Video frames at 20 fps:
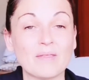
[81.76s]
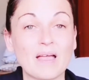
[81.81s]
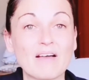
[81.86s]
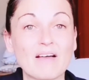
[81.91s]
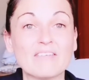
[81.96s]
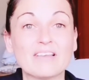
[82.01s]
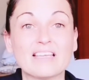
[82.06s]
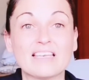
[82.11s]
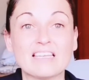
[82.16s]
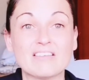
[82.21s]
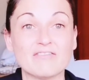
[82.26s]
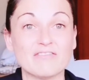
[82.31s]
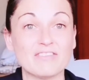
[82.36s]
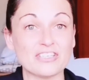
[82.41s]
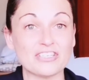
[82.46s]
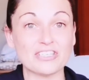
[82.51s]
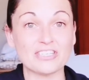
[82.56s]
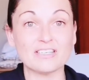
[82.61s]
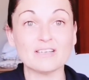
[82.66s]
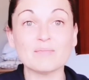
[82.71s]
Having any
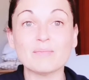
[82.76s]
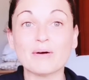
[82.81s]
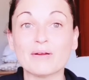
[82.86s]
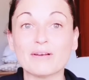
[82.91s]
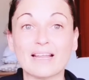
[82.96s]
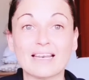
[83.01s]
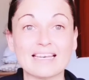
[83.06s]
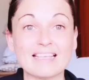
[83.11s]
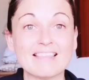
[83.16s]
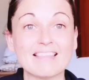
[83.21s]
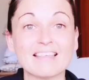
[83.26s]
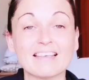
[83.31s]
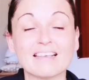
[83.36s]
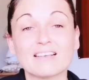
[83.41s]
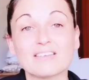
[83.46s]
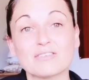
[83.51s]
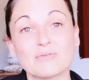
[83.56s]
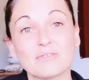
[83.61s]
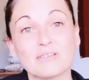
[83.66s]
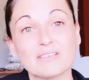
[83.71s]
vision about anything
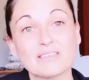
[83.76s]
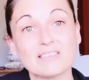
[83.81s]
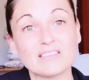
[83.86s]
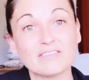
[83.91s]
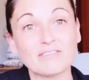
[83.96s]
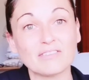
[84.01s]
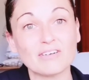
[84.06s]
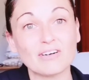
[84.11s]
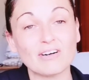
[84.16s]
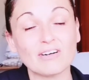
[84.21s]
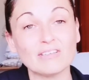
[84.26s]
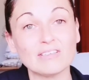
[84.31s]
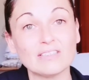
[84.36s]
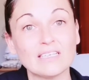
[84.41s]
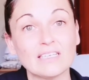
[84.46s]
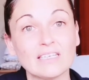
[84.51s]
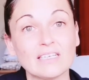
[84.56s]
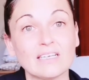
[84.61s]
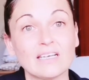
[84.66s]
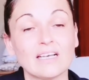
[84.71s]
is really difficult.
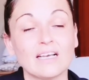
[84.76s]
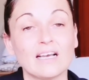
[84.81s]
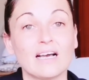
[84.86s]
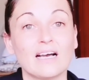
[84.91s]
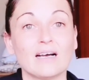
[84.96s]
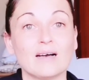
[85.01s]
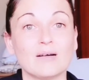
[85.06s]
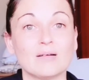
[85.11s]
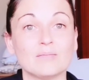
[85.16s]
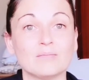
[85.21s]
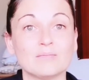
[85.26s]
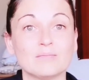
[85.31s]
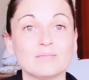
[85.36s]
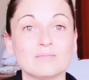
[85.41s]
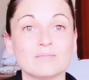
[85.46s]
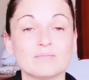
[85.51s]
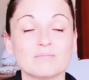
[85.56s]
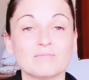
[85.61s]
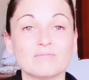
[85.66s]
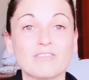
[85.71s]

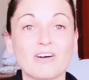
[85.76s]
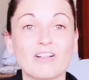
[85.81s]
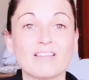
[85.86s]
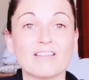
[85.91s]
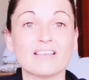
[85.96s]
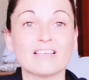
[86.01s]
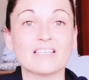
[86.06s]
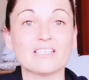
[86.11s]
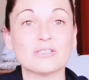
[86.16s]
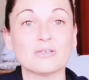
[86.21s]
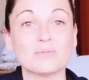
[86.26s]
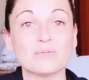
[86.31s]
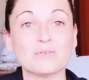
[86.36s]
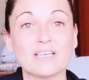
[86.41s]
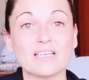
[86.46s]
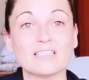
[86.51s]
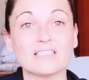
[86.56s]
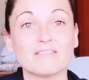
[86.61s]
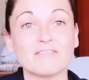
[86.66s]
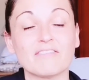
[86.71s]
Falling into
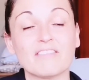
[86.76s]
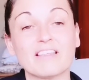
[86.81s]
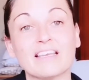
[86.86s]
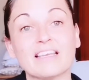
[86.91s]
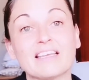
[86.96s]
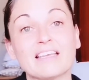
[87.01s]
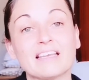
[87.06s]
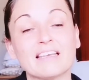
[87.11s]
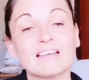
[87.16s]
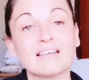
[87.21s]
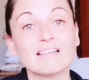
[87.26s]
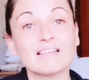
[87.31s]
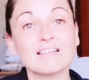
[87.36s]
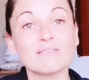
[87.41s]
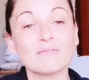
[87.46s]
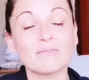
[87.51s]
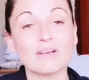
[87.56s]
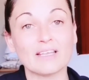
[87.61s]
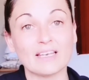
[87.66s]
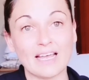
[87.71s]
obsessive
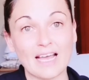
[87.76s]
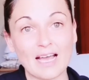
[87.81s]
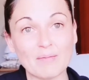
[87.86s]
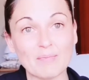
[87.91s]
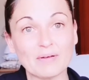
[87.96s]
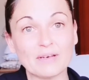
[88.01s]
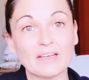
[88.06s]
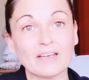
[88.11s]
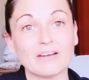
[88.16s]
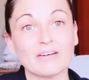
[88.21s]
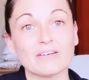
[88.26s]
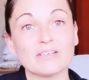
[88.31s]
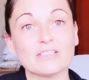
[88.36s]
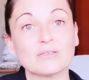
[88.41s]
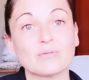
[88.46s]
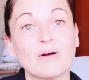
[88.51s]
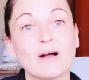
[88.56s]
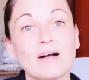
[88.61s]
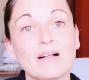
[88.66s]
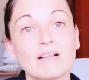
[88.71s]
thinking can happen here as
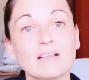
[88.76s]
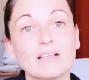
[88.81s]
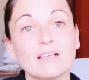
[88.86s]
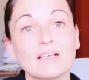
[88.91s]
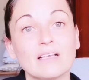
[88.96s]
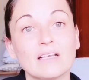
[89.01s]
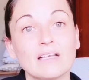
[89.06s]
well.